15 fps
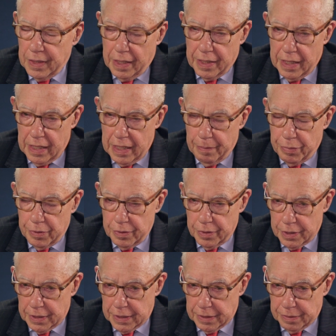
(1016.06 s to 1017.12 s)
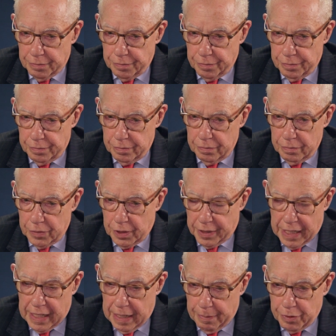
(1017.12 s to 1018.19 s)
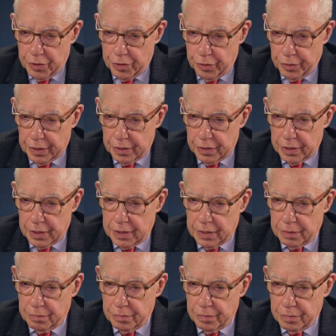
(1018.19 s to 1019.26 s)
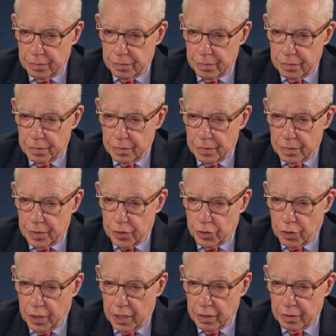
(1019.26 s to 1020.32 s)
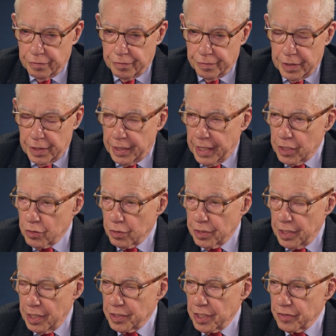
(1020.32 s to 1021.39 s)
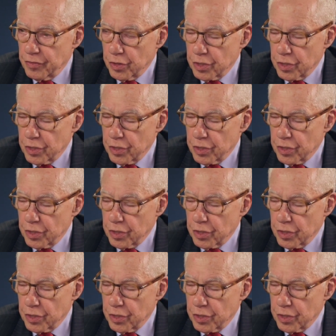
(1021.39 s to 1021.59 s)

Yeah, that happened. Um, well, that happened during. Um the trial of, in a case called United States